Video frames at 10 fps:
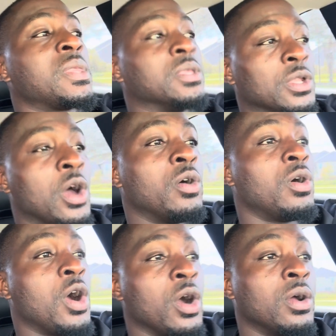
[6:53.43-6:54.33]
You know,
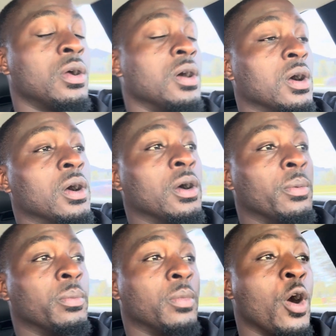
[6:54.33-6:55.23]

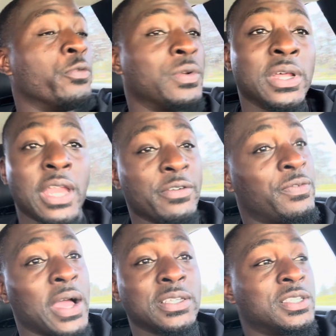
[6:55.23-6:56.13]
um, hopefully that
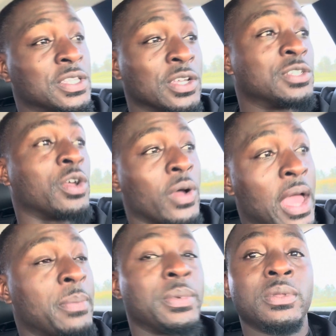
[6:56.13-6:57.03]
fight still is going to
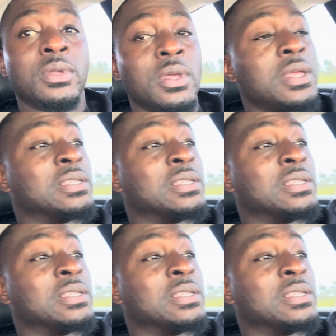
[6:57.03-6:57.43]
happen.